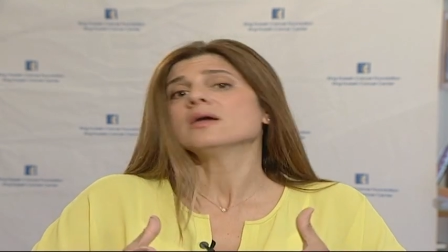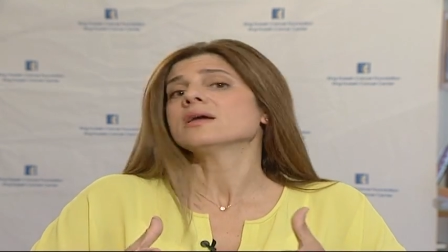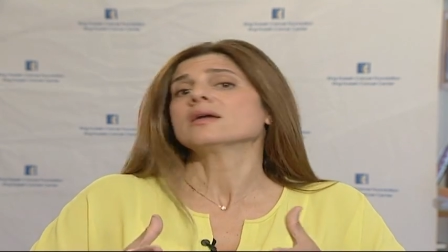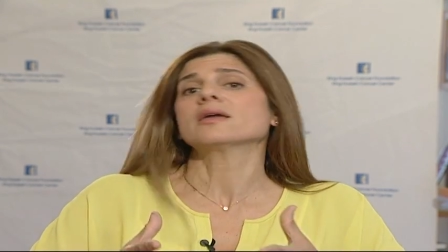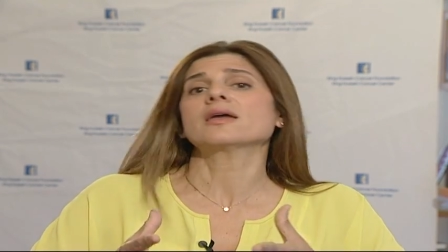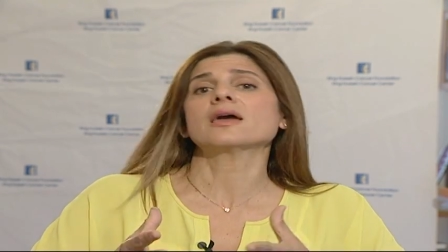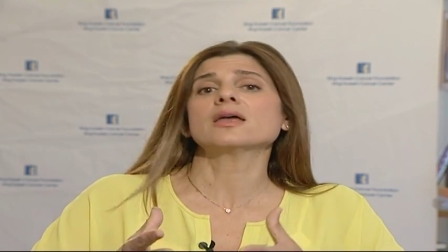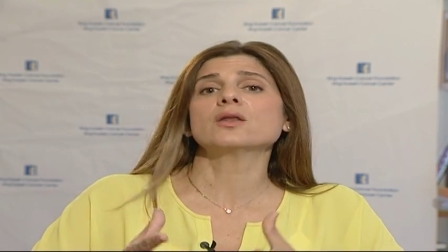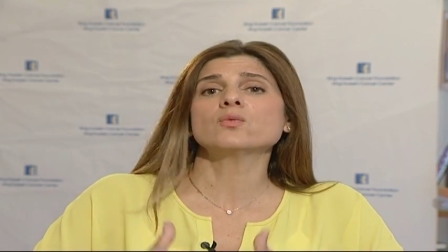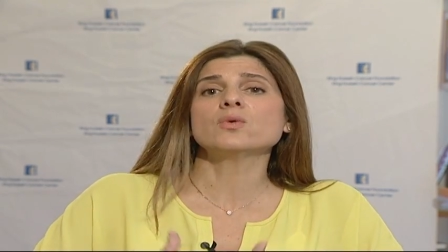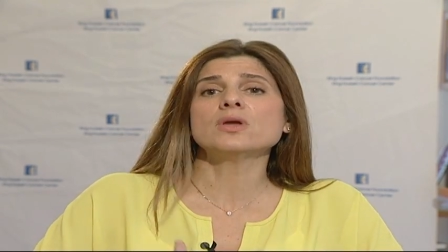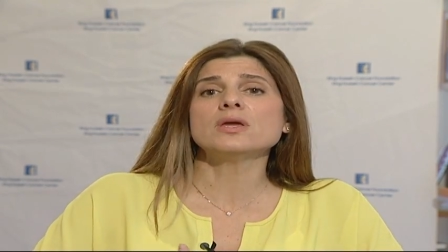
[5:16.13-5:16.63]

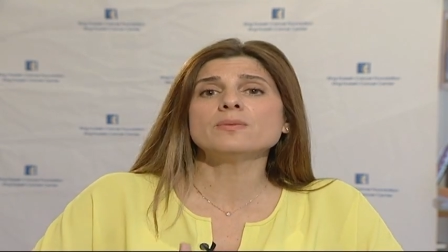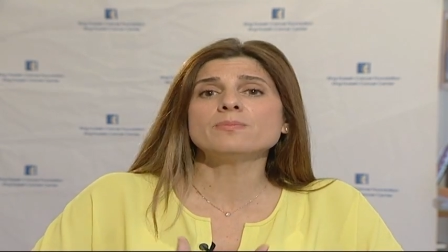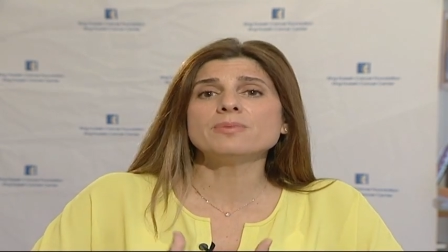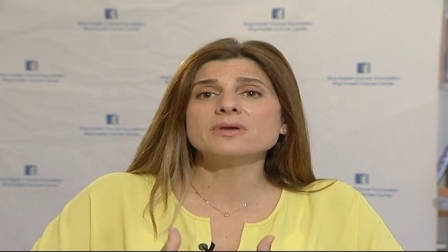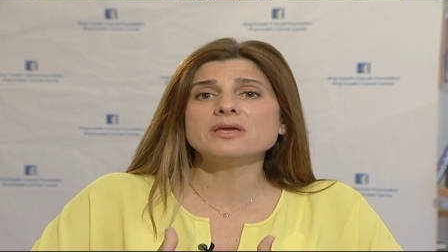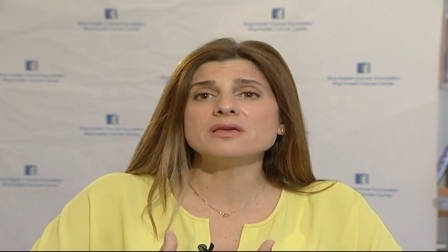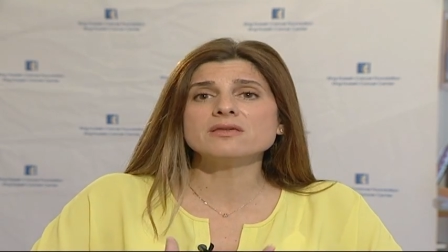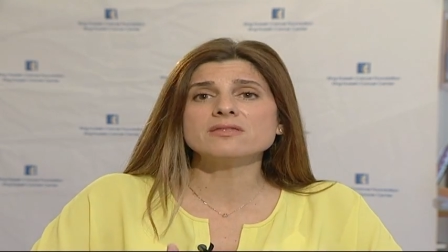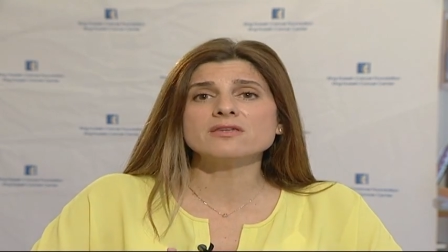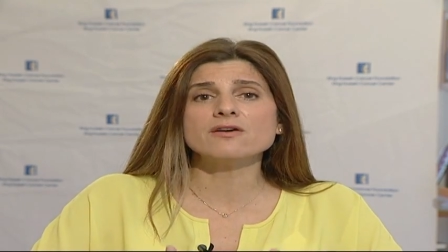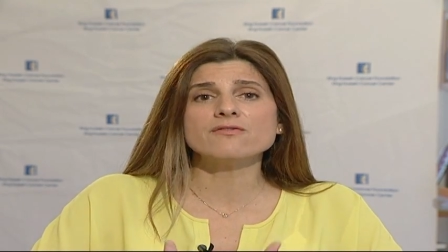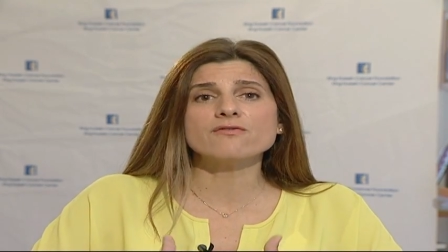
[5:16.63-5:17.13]
can we
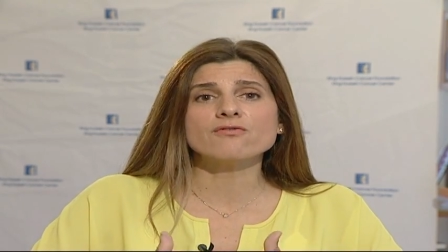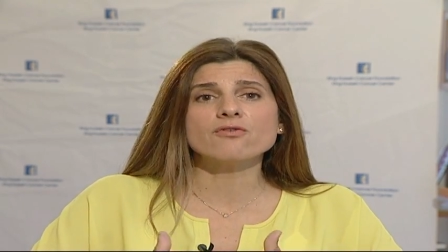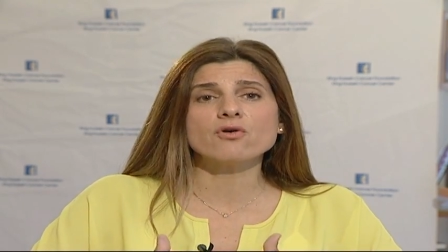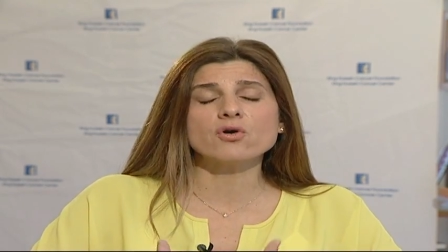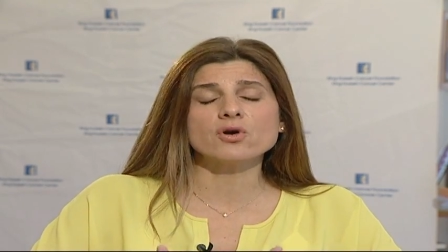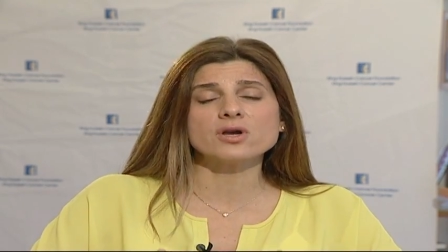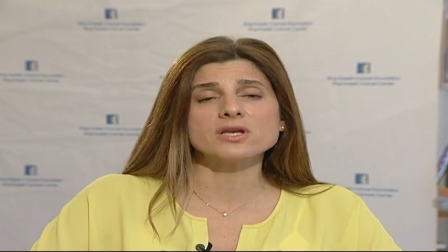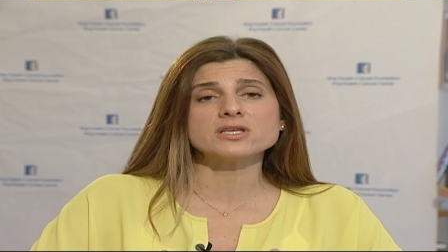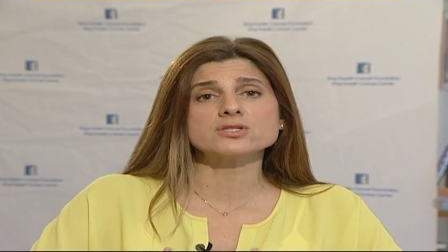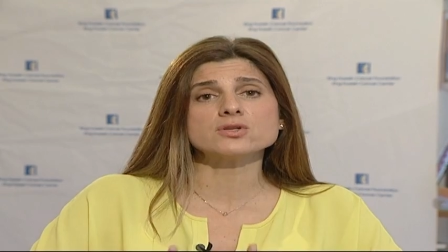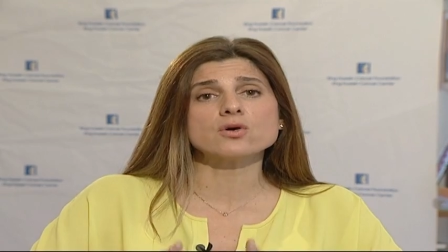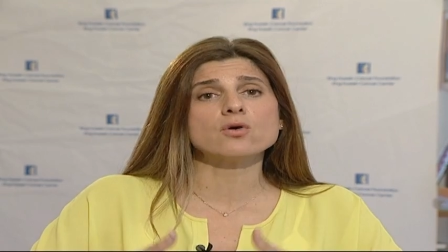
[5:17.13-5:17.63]
be the
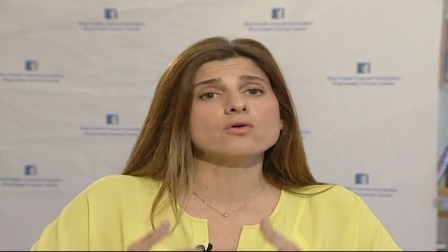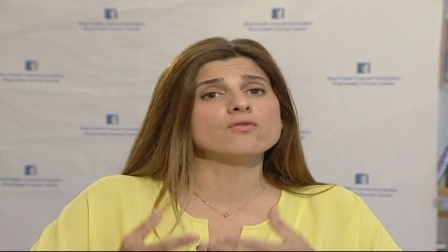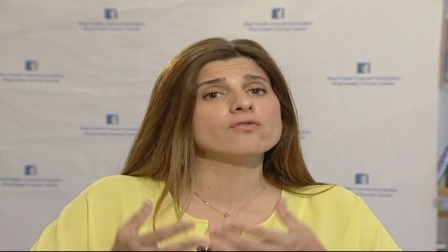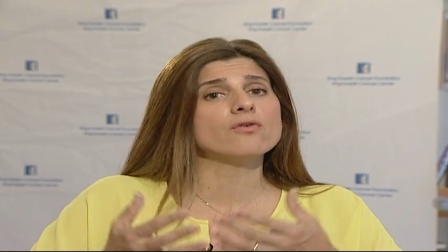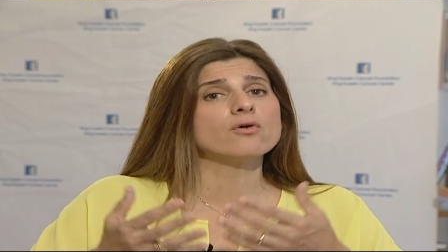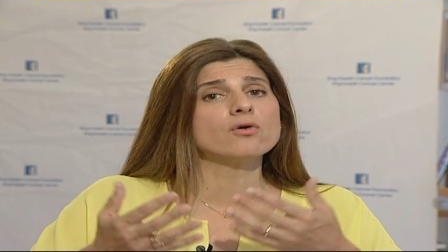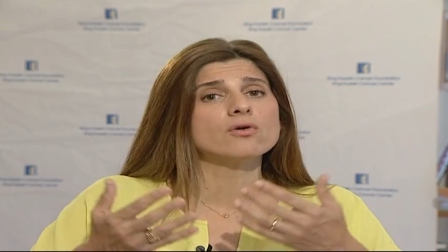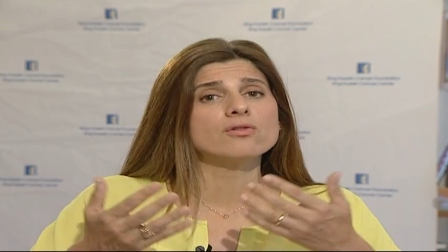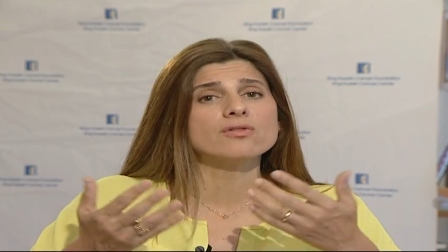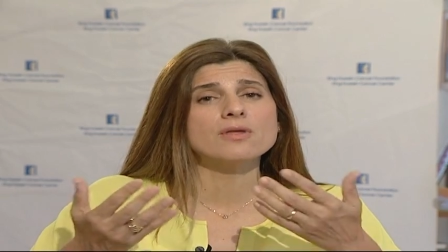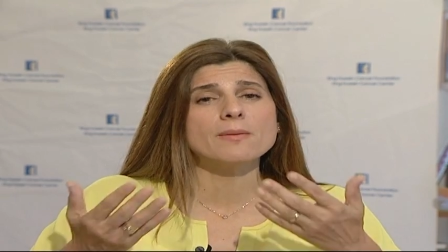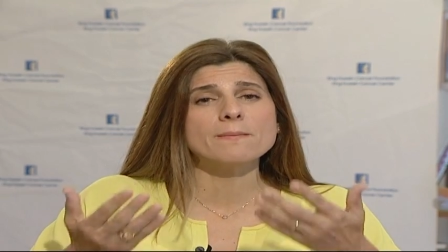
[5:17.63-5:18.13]
voice of
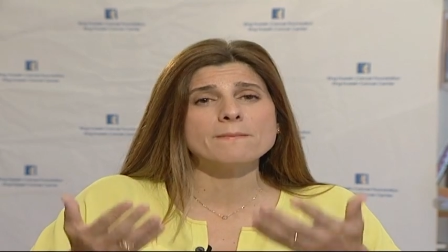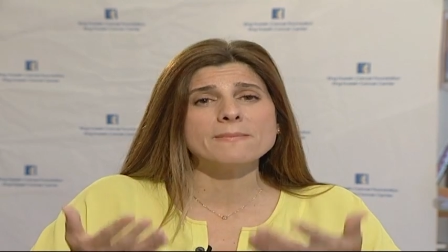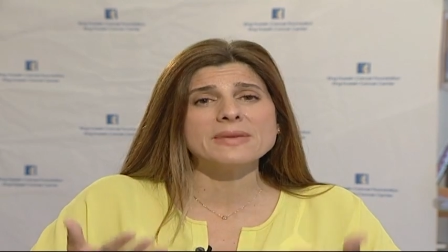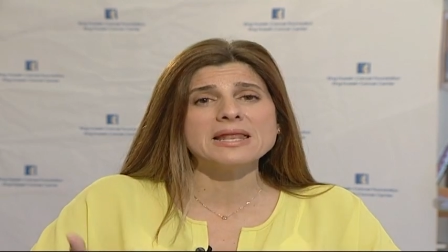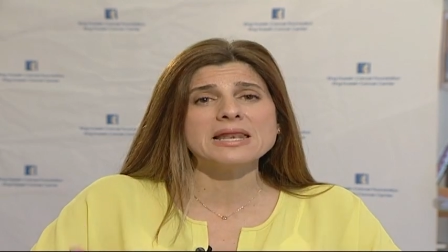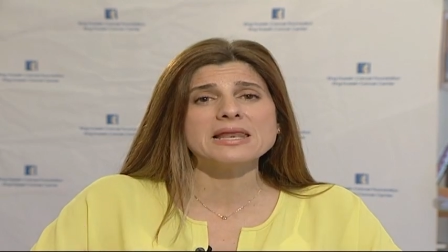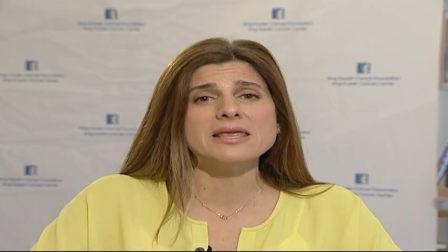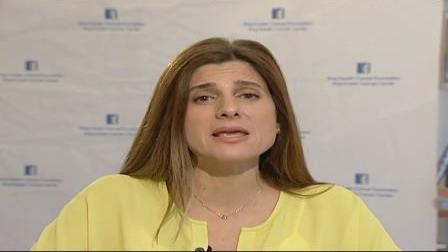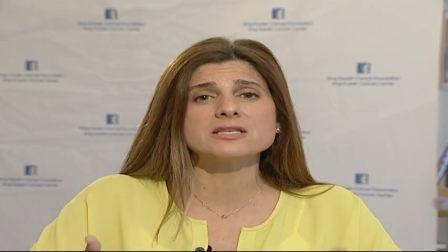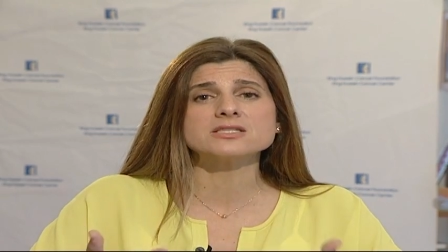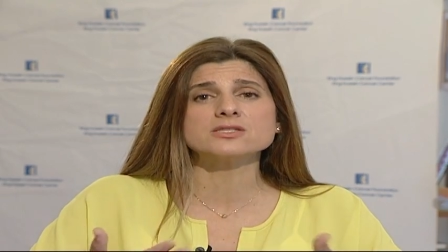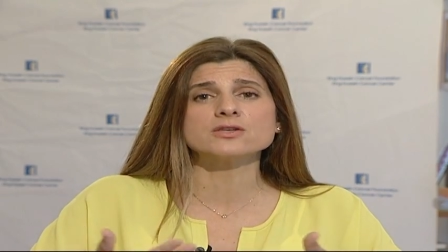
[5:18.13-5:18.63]
all the
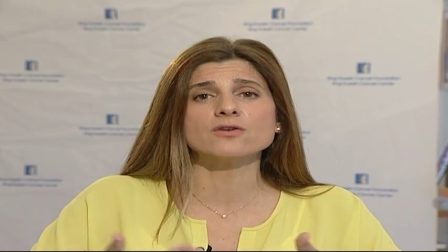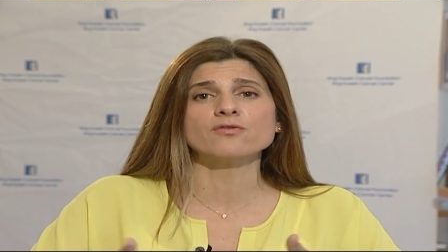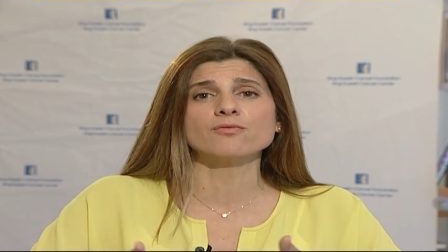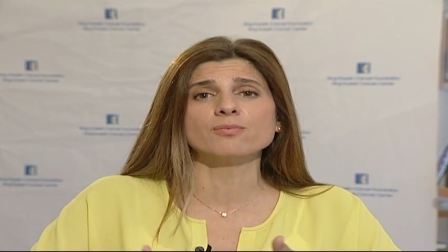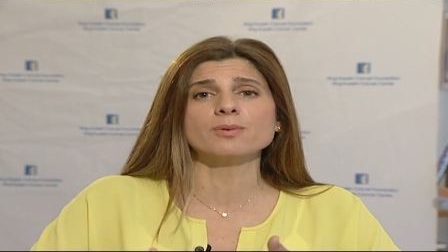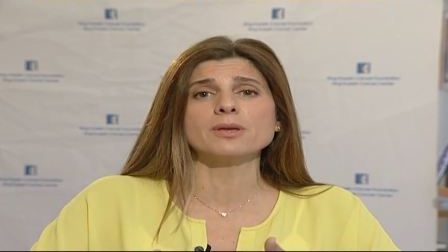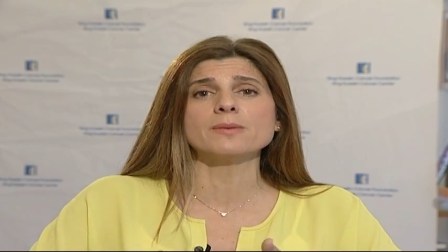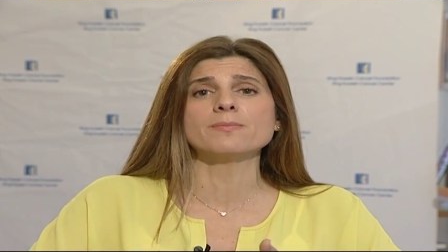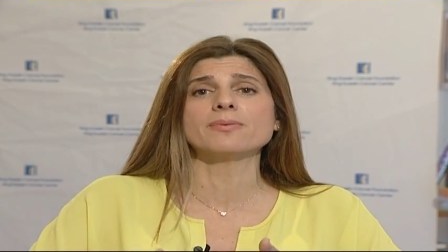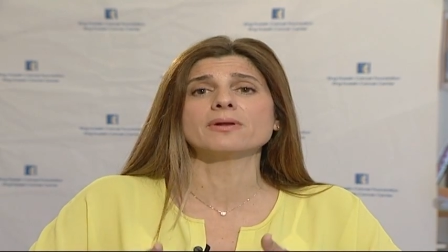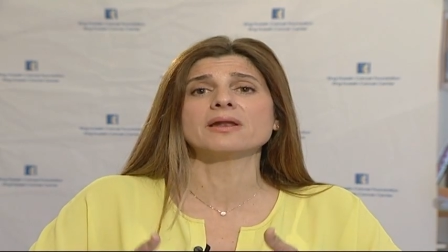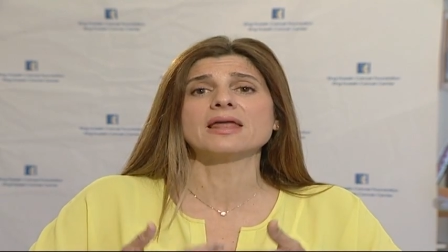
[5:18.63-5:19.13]
millions of
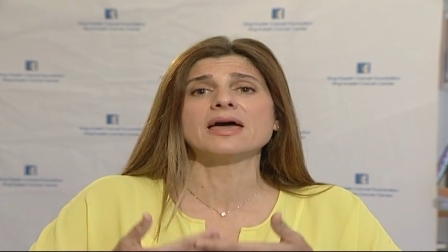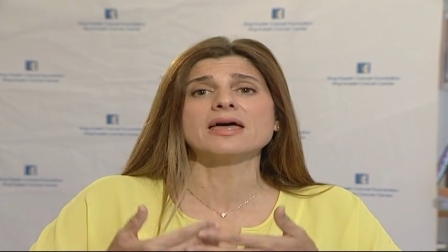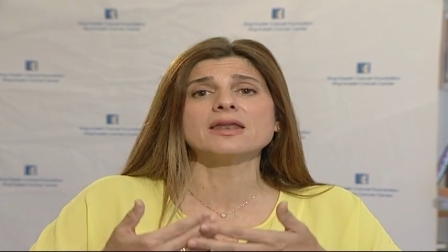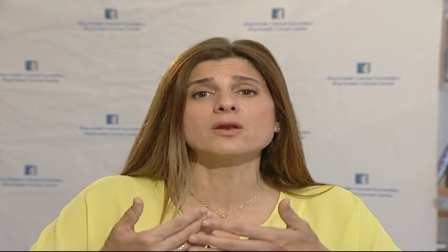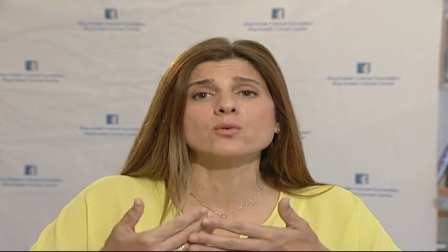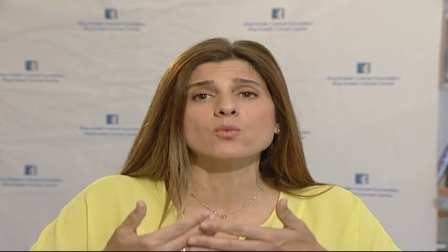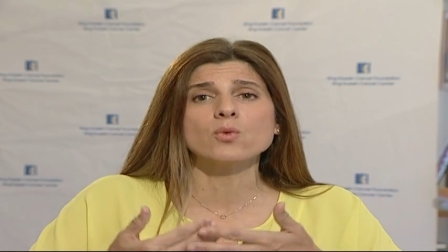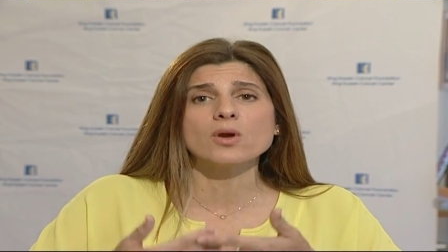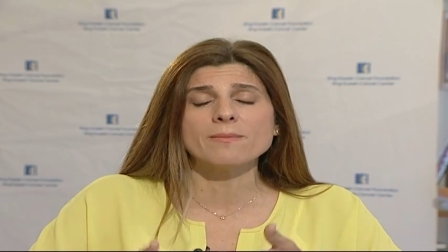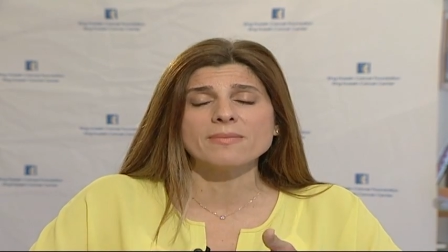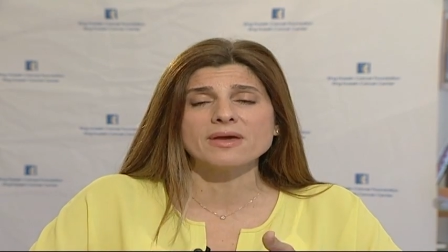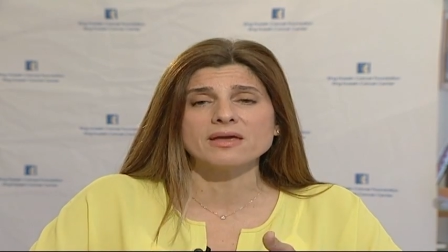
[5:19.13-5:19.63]
people
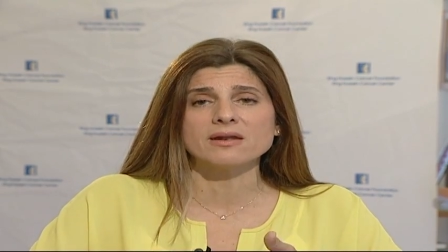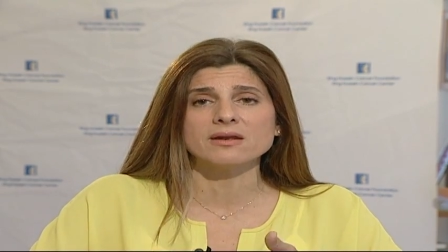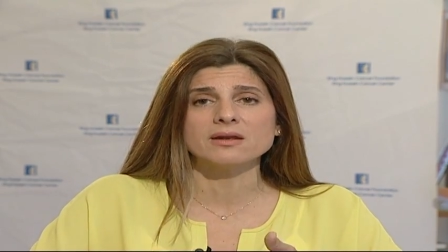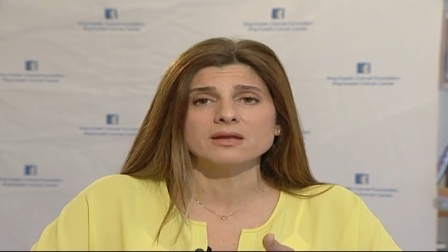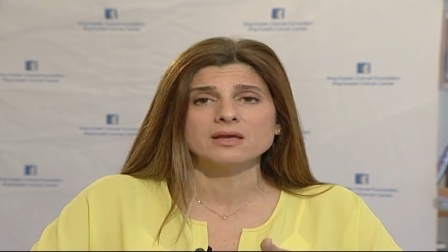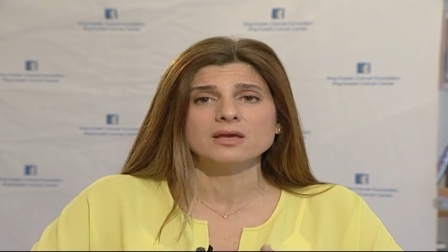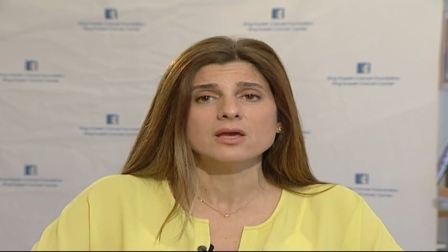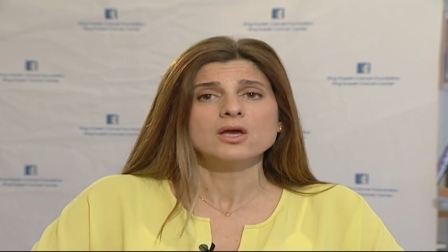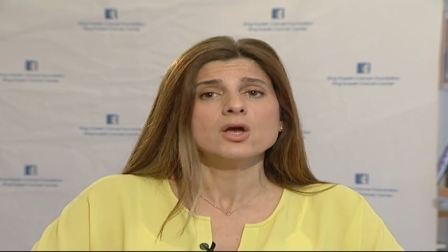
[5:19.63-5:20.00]
and women